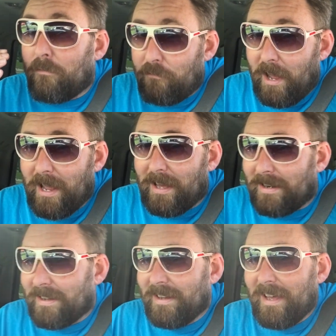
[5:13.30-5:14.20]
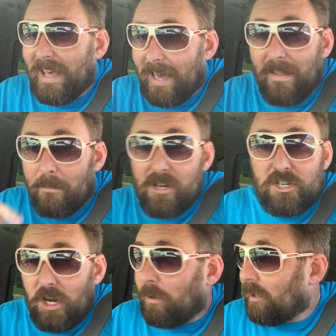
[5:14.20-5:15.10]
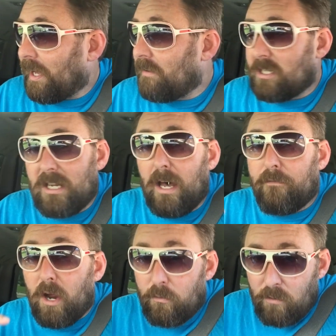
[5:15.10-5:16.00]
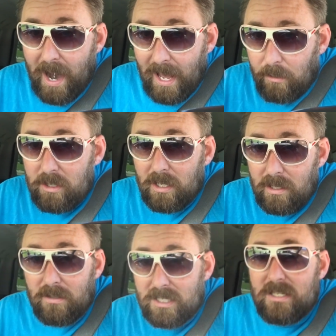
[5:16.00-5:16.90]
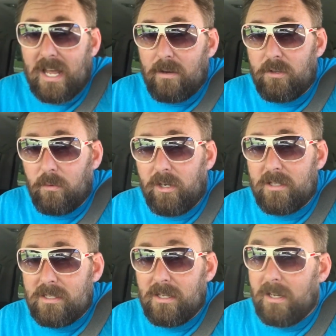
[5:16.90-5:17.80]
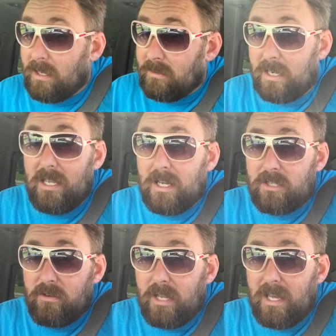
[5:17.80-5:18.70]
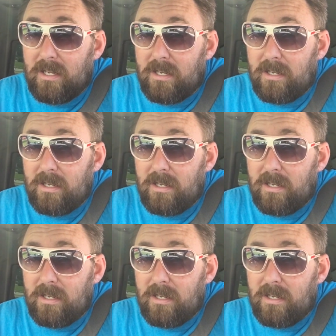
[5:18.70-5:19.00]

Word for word: fan. And I'm gonna show a lot of the stuff around this neck of the woods that he has created.